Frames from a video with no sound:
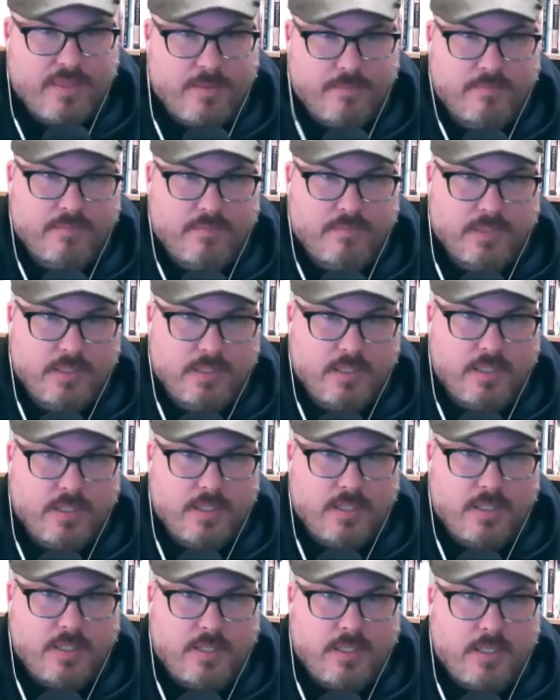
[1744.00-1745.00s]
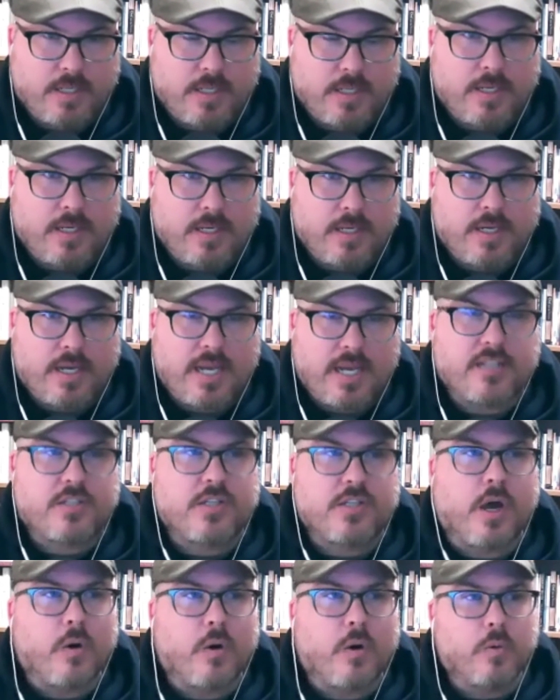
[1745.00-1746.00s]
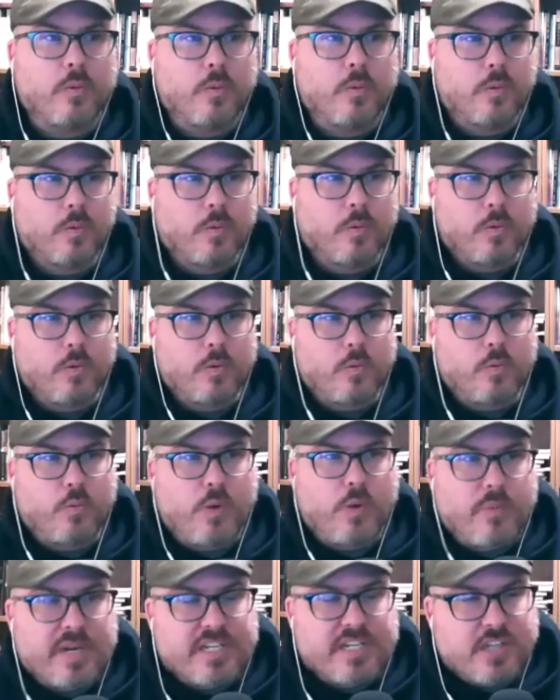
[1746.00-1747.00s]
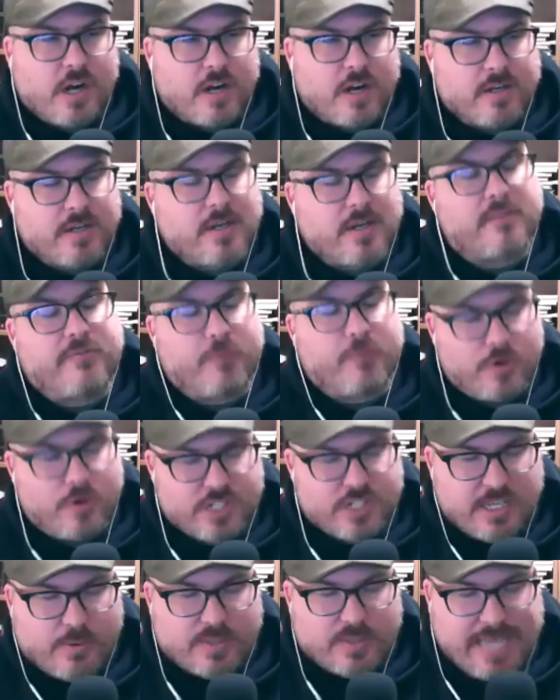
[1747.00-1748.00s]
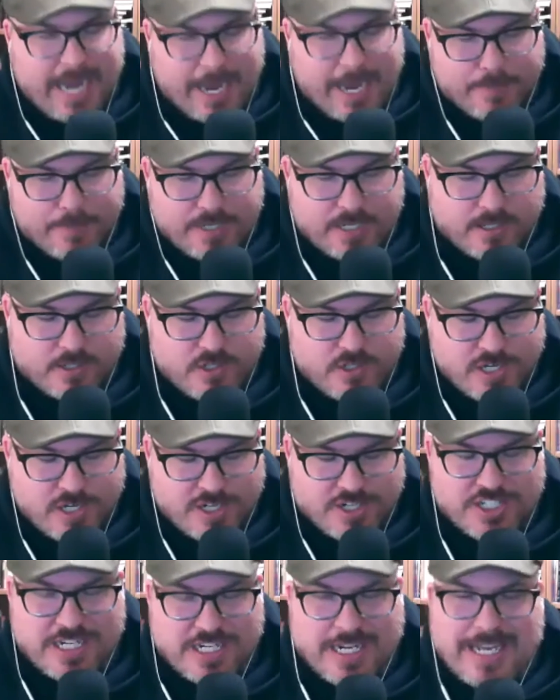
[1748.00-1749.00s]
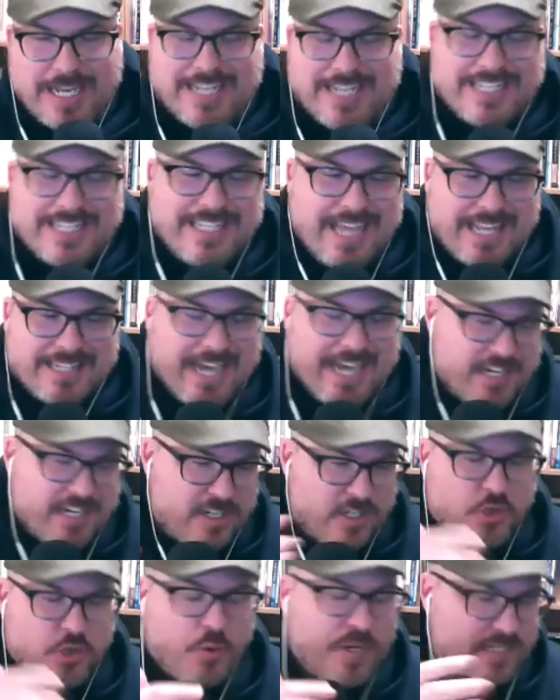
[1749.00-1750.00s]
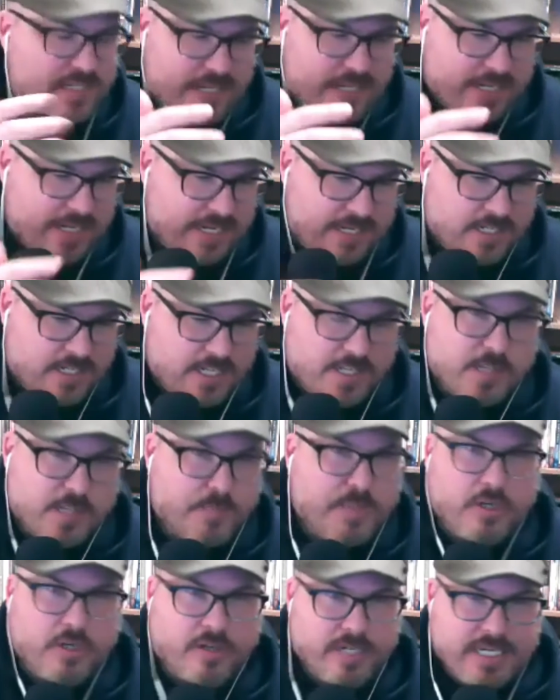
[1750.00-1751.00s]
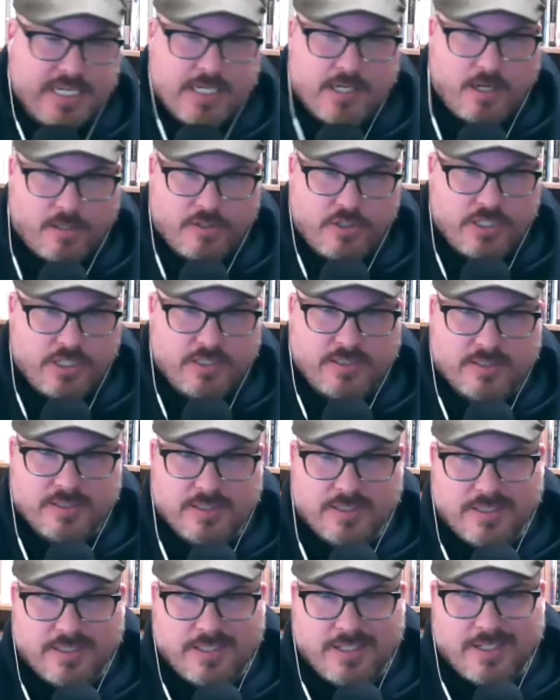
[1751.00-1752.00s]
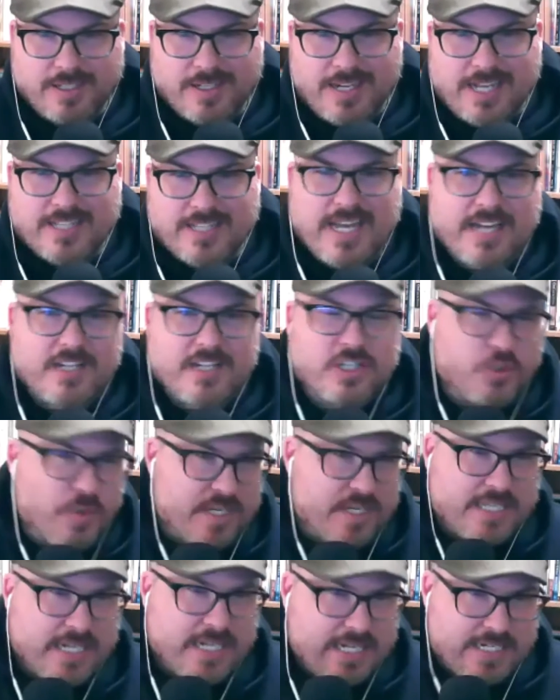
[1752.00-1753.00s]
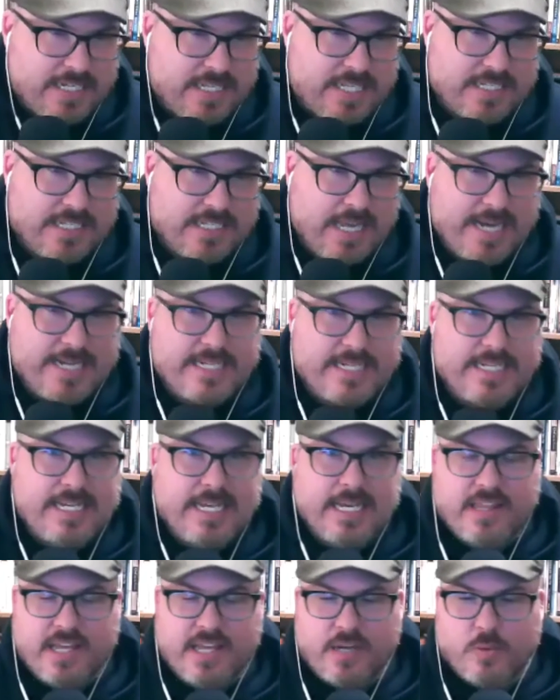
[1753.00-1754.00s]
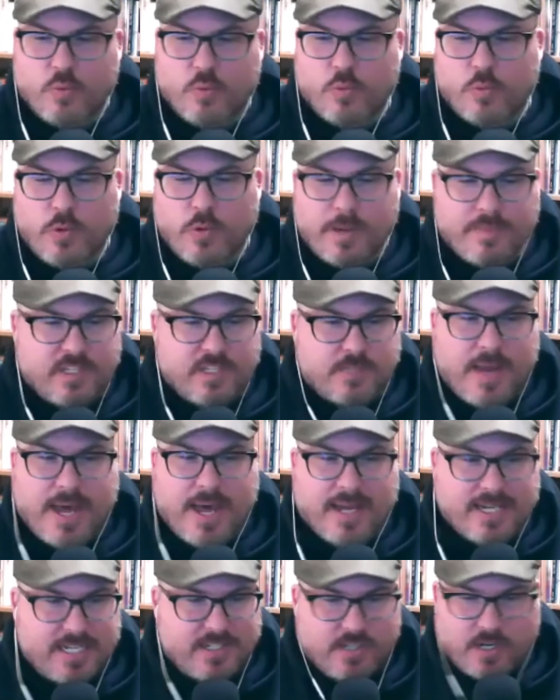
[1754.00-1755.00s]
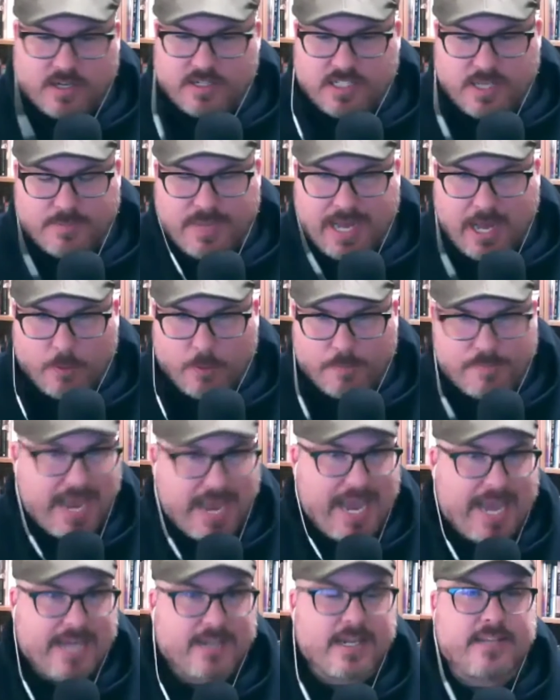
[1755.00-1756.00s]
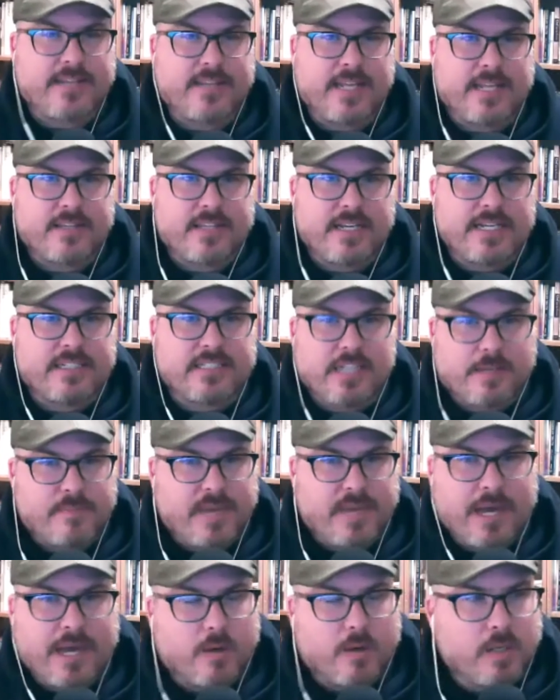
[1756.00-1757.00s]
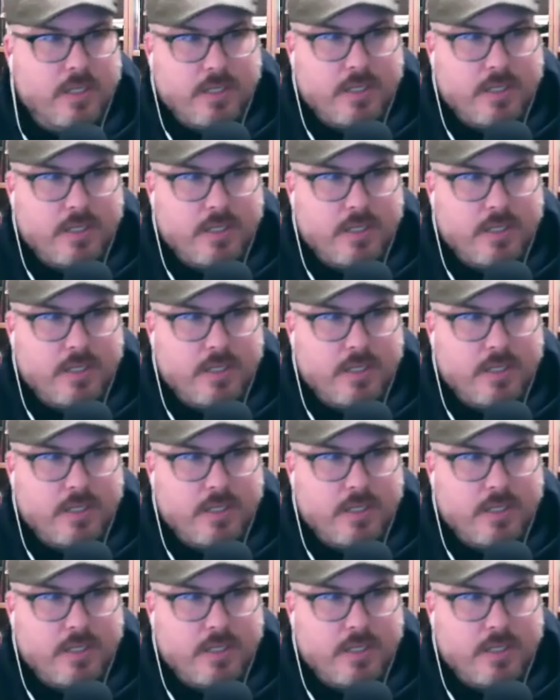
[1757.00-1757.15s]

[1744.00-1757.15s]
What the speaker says: them. And so when we start, unfortunately, what's happened in the church is that that's gotten twisted into this purity culture. It's gotten twisted into this idea that women's bodies are somehow bad and that they somehow